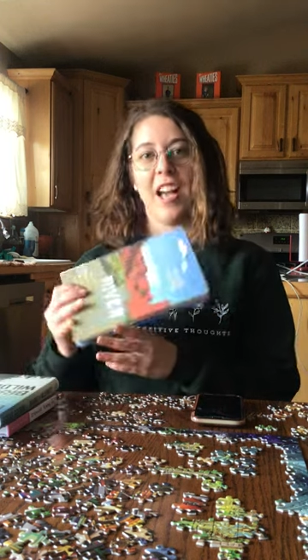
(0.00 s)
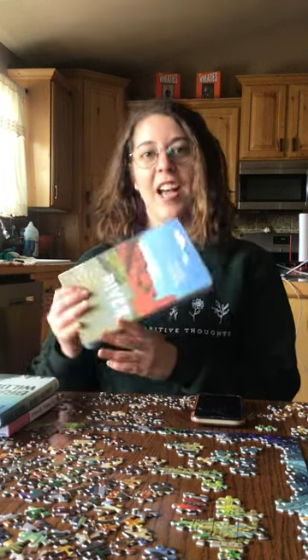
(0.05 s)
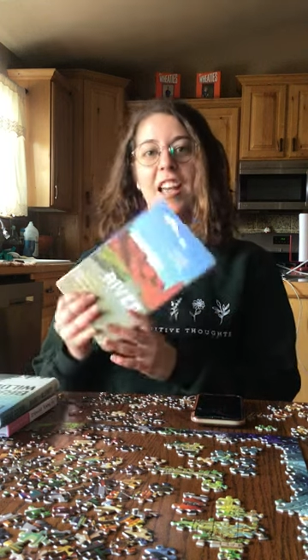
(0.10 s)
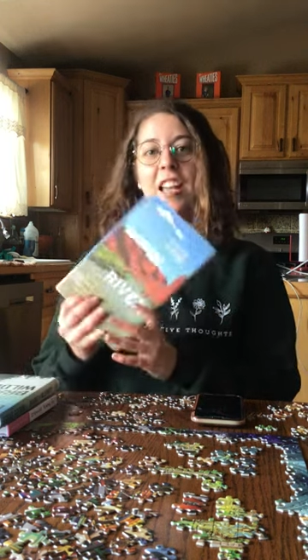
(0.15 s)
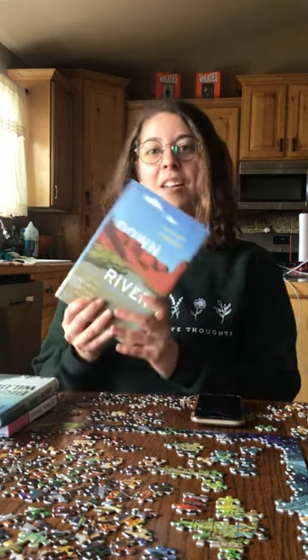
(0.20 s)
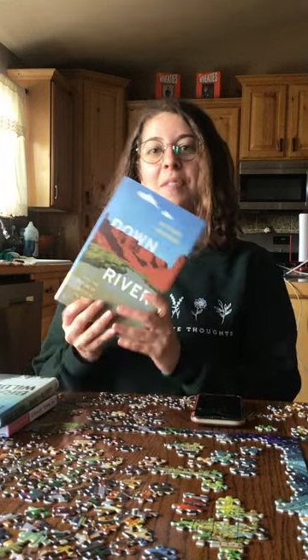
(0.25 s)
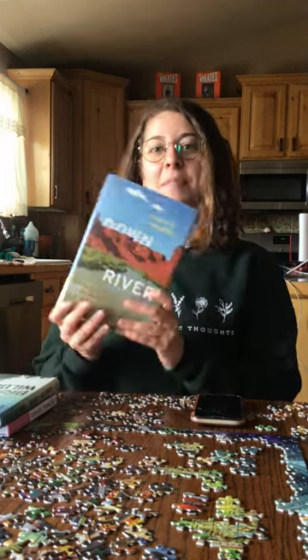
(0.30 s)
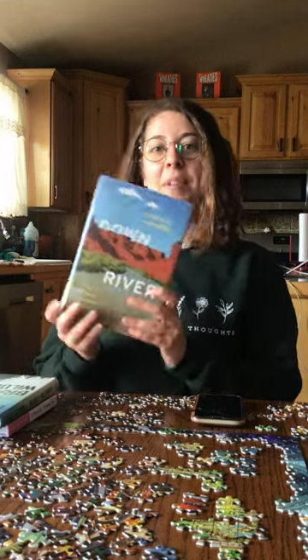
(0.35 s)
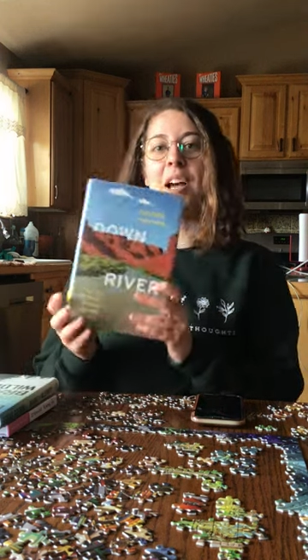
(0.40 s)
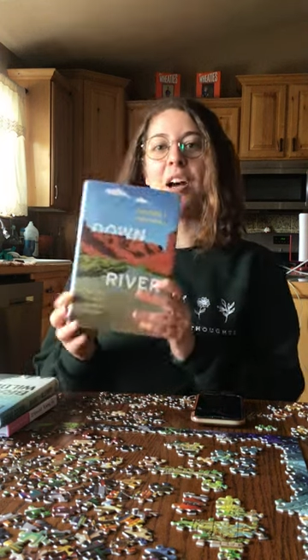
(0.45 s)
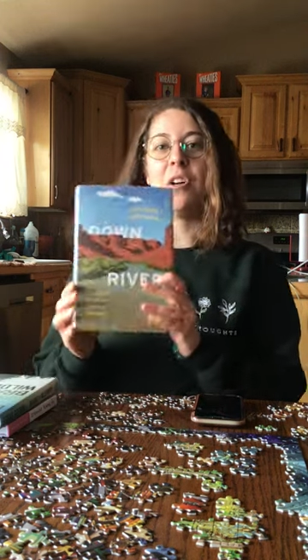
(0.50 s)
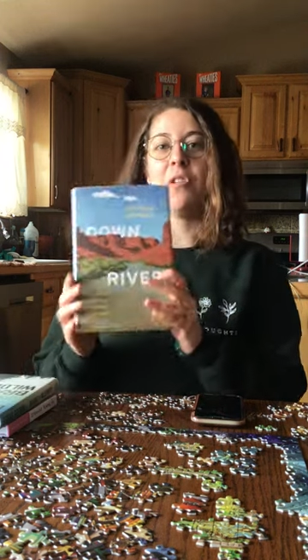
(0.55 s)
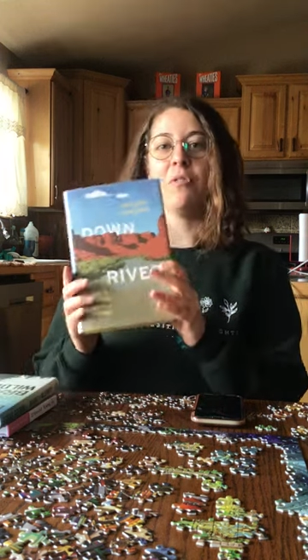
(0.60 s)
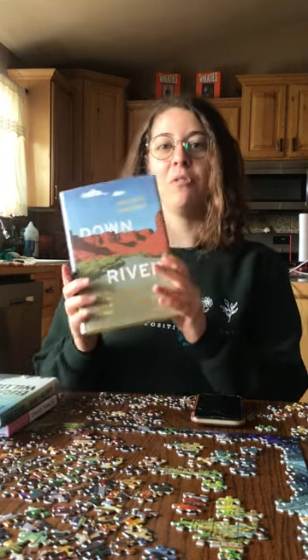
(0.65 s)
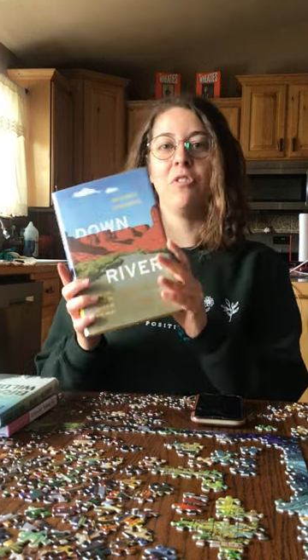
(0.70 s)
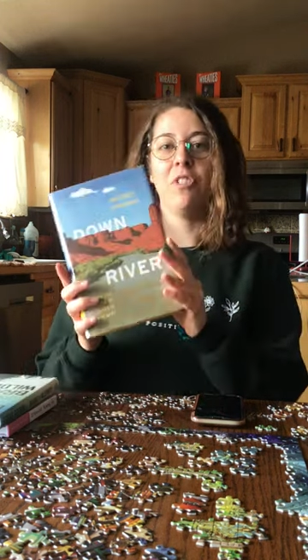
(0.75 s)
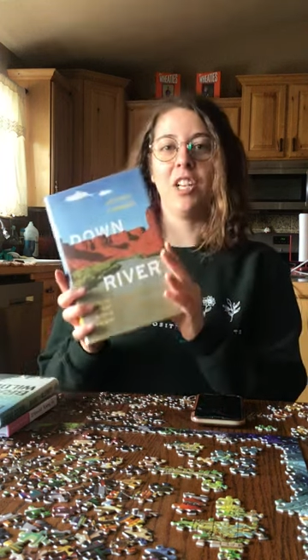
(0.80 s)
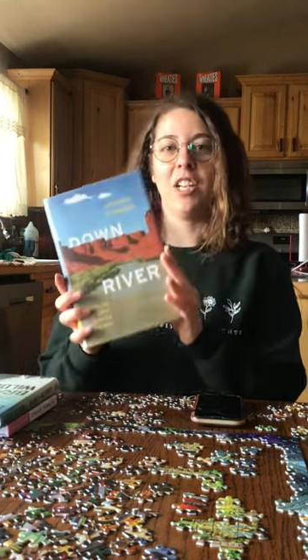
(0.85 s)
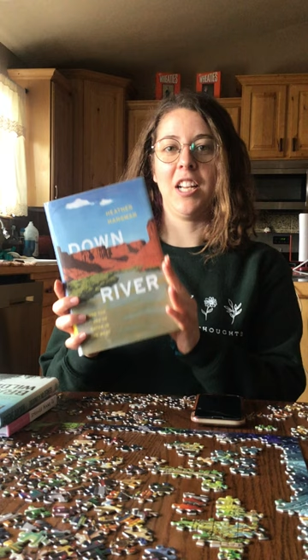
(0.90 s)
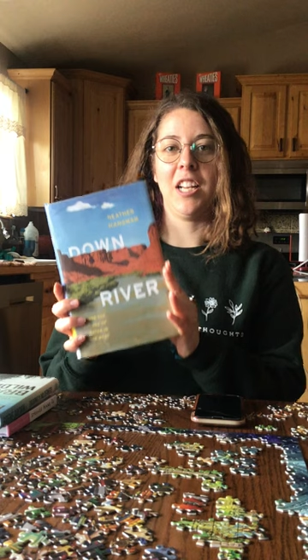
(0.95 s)
I am now
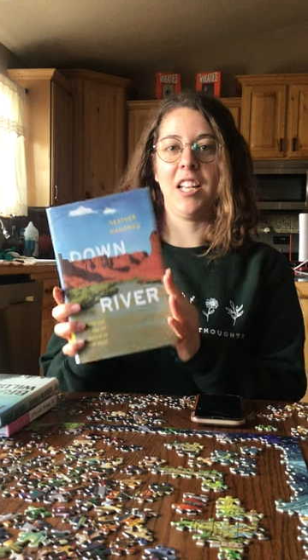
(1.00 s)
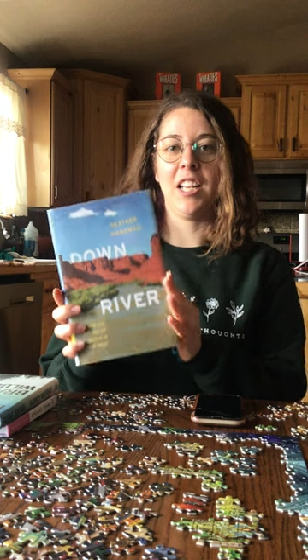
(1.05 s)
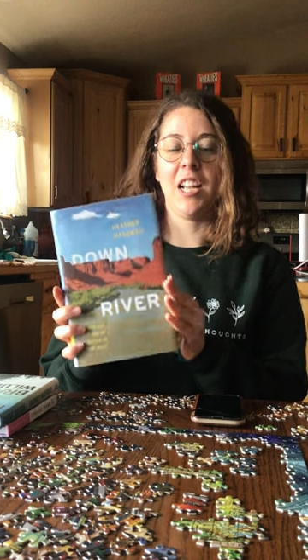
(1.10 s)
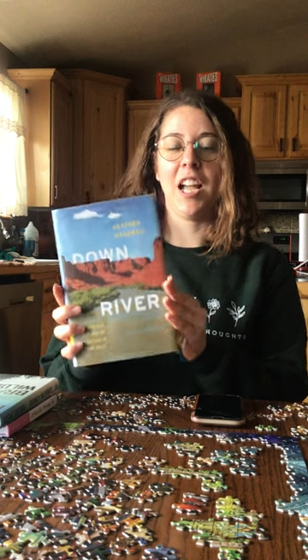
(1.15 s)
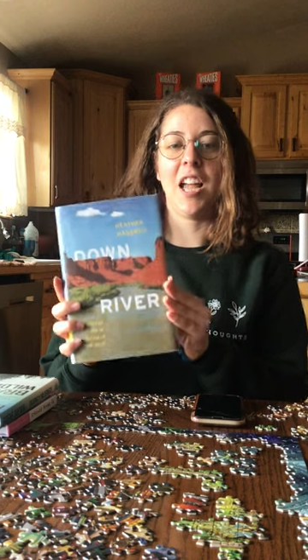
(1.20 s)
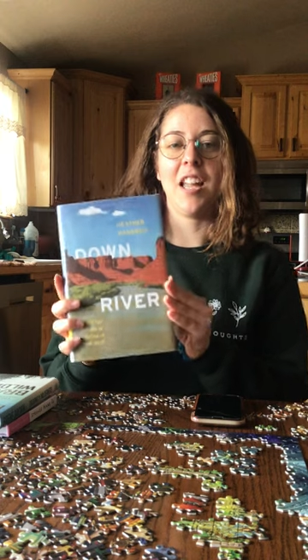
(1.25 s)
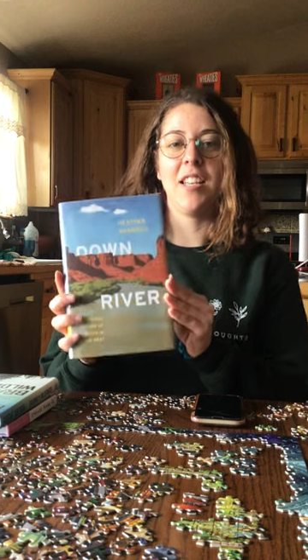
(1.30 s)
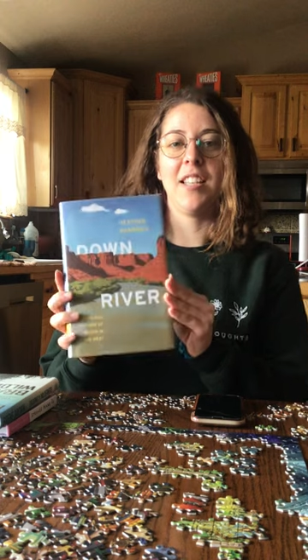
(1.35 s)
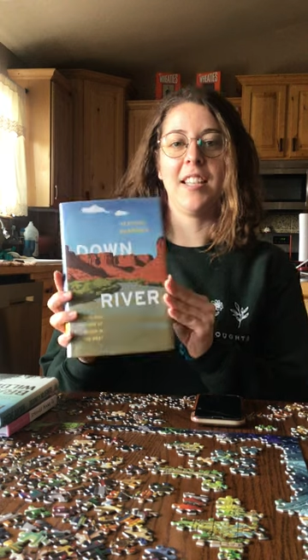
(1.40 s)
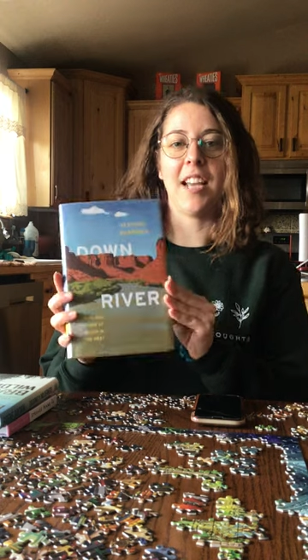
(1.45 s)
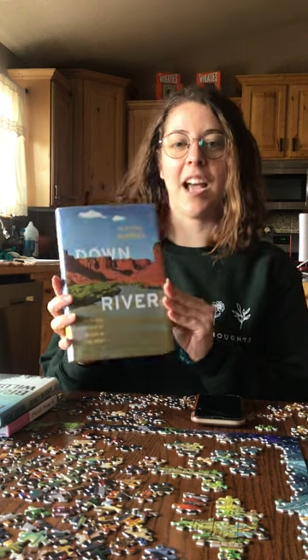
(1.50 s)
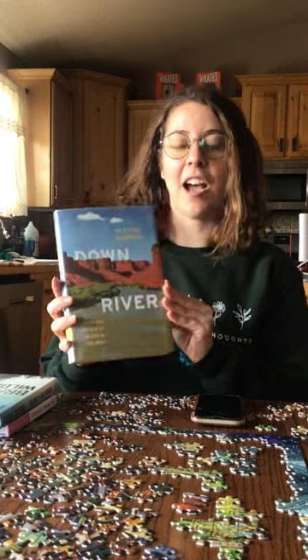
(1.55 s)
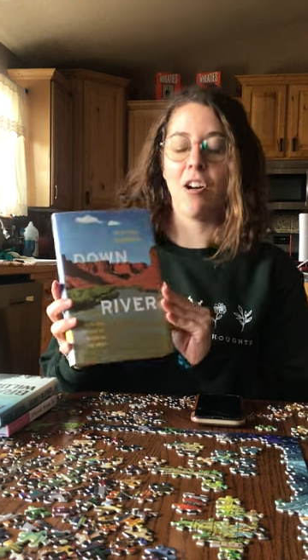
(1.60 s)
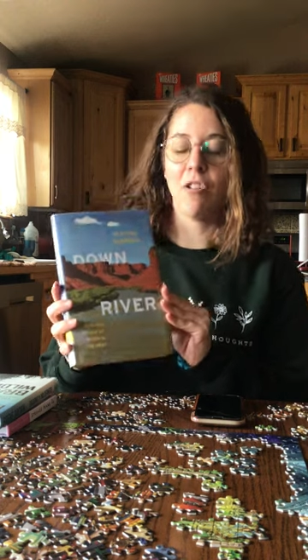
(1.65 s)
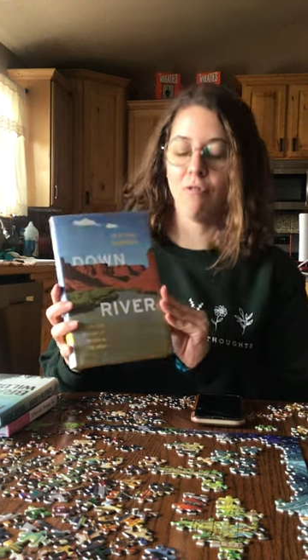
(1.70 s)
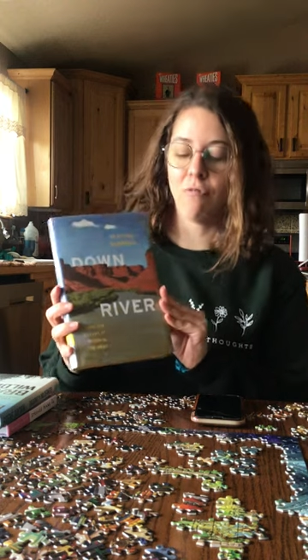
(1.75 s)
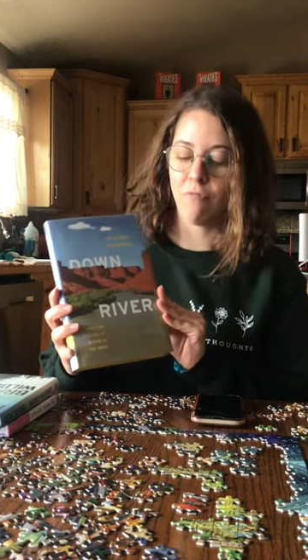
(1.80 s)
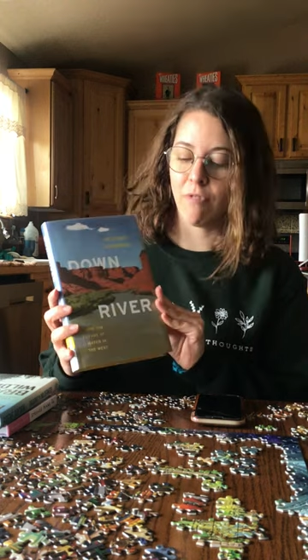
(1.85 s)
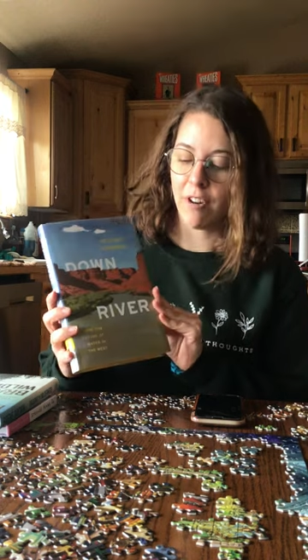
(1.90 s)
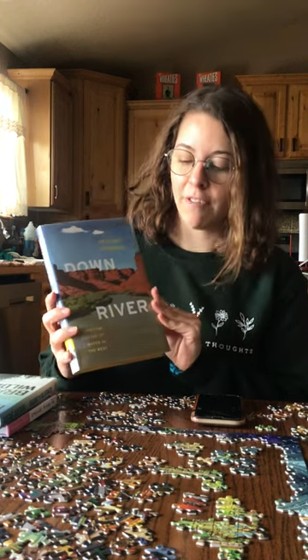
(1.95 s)
reading
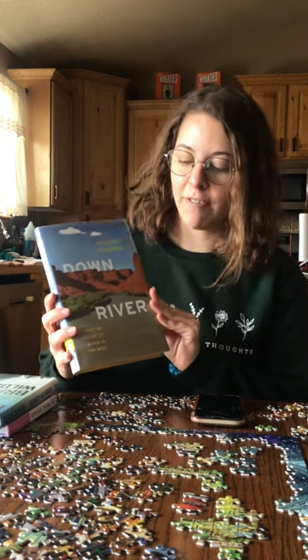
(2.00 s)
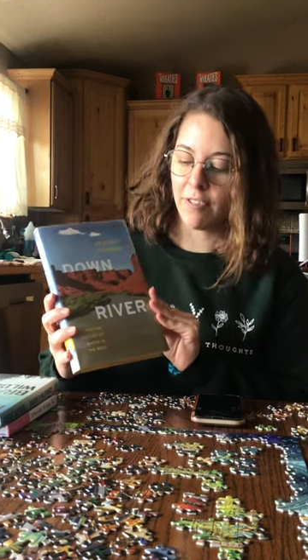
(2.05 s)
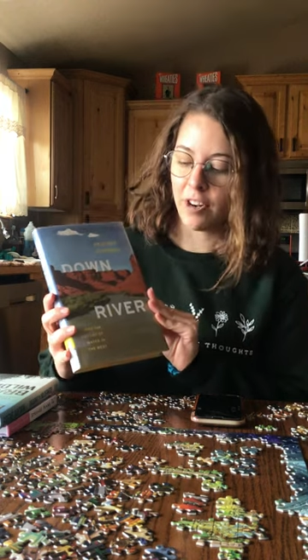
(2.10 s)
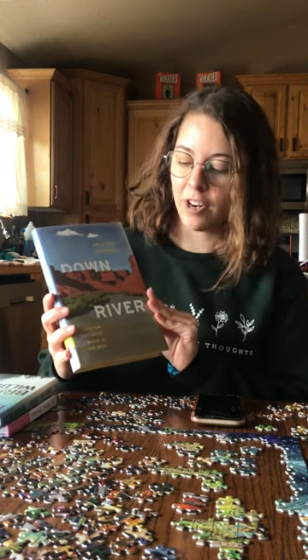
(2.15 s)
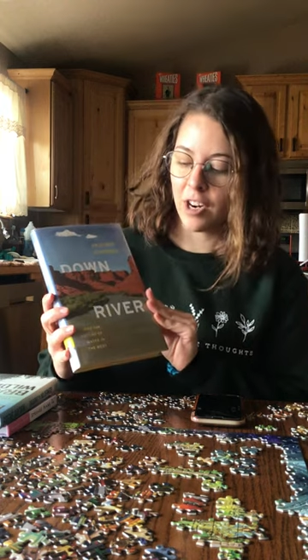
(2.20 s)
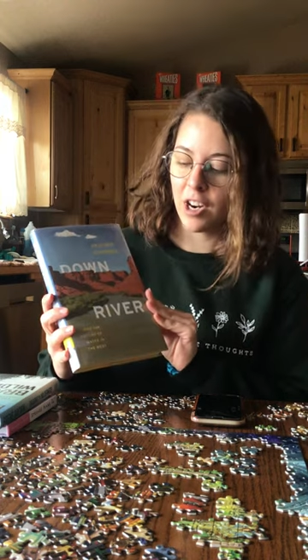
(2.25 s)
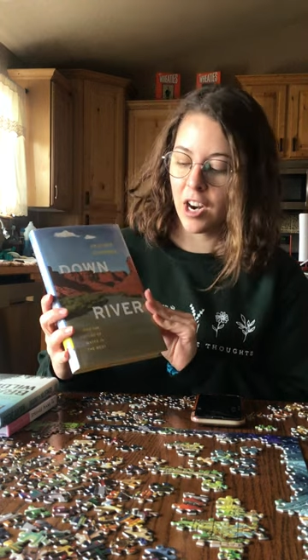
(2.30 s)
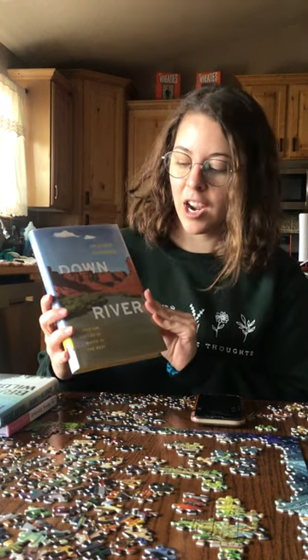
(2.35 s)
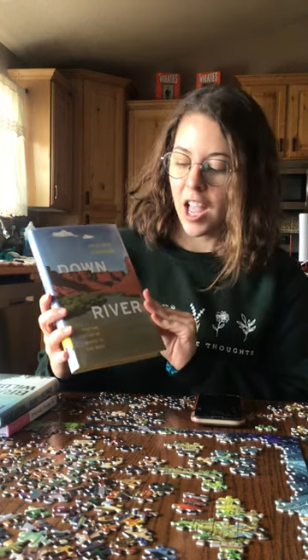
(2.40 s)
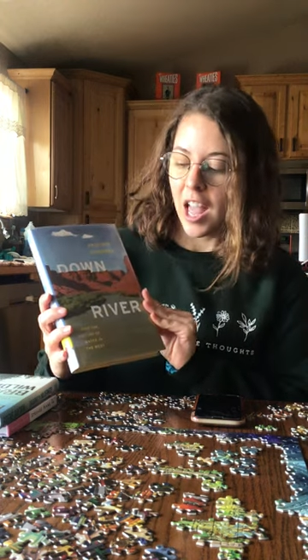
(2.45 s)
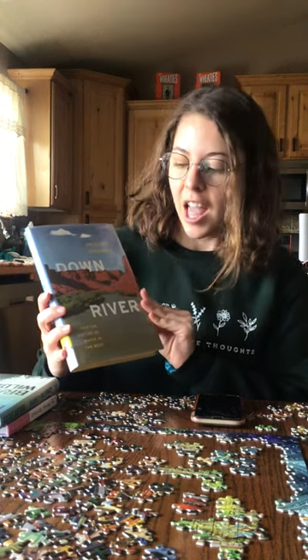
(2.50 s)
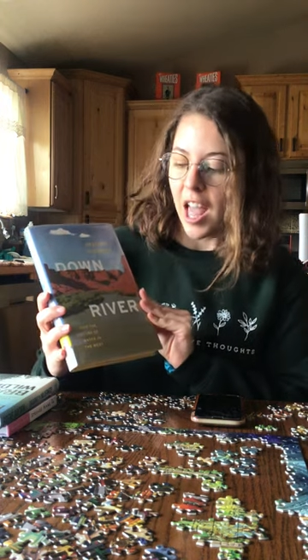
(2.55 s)
Downriver